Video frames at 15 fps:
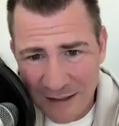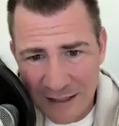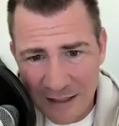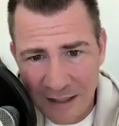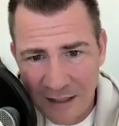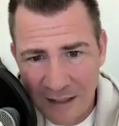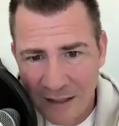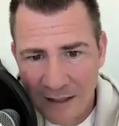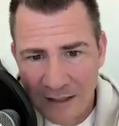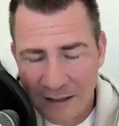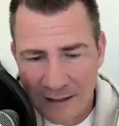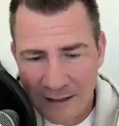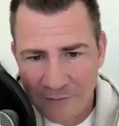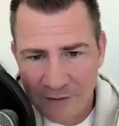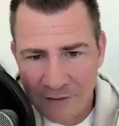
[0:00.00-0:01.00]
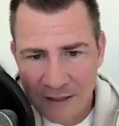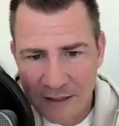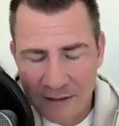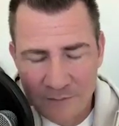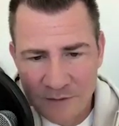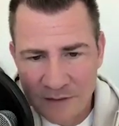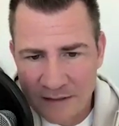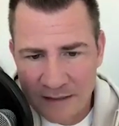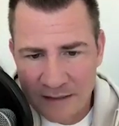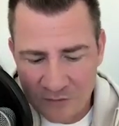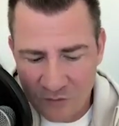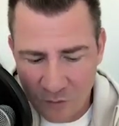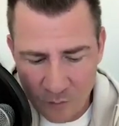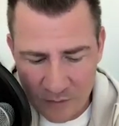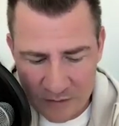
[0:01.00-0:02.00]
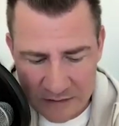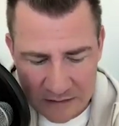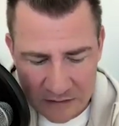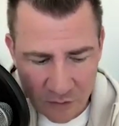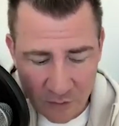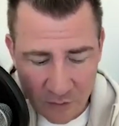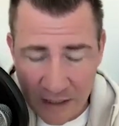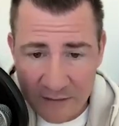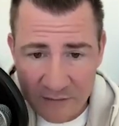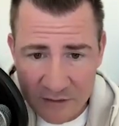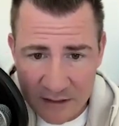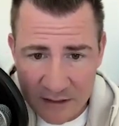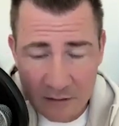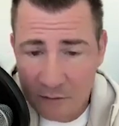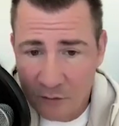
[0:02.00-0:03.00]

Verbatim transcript: Like every successful business story I've seen,